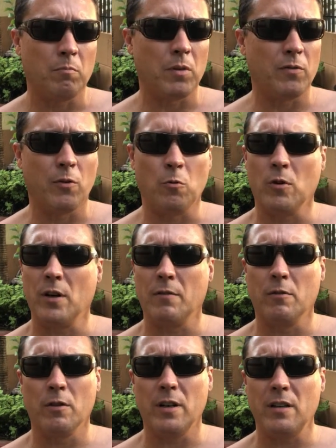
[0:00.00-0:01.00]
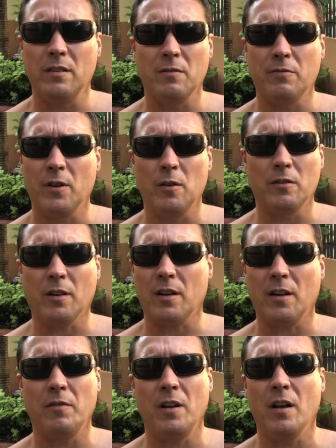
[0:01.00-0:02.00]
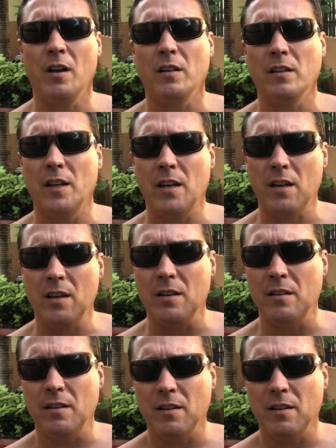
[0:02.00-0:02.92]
But for whatever reason, folks, I have not laid